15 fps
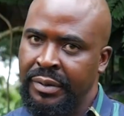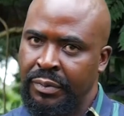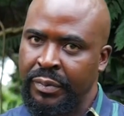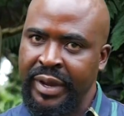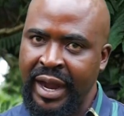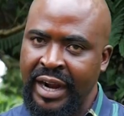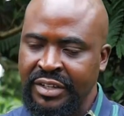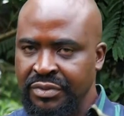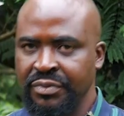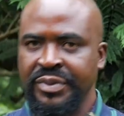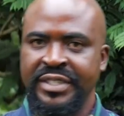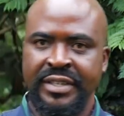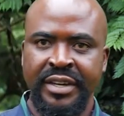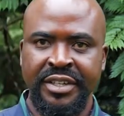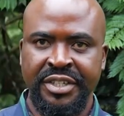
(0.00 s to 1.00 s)
we had to
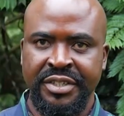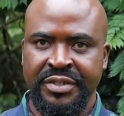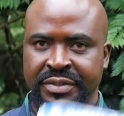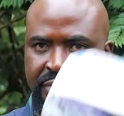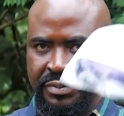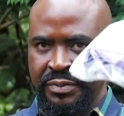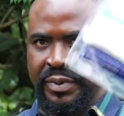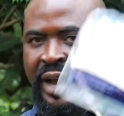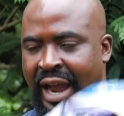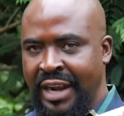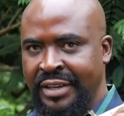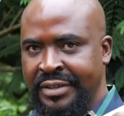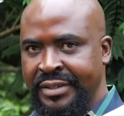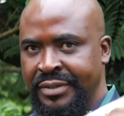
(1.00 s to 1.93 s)
research, we had